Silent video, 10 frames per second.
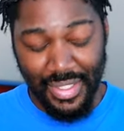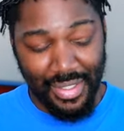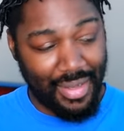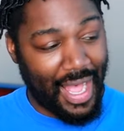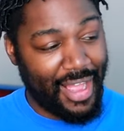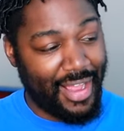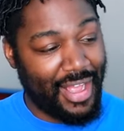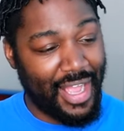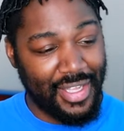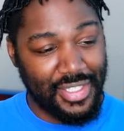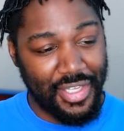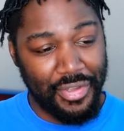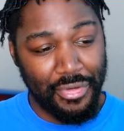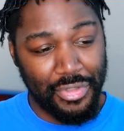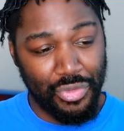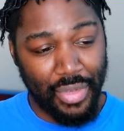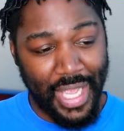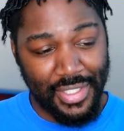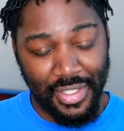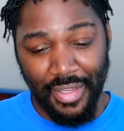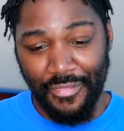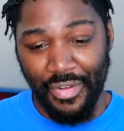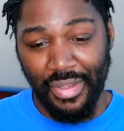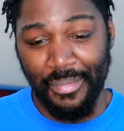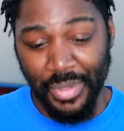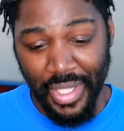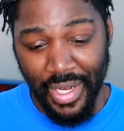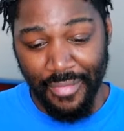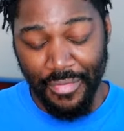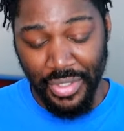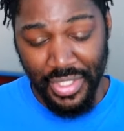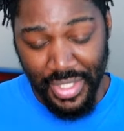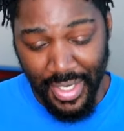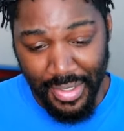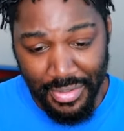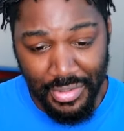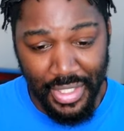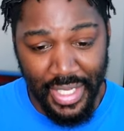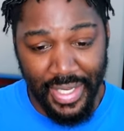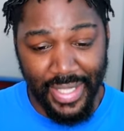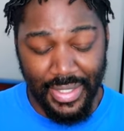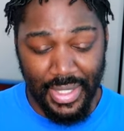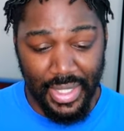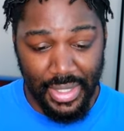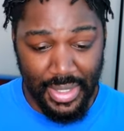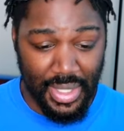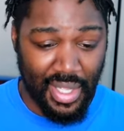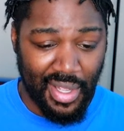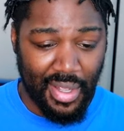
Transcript: So I, I continue to actually feel empathetic for these characters in that sense.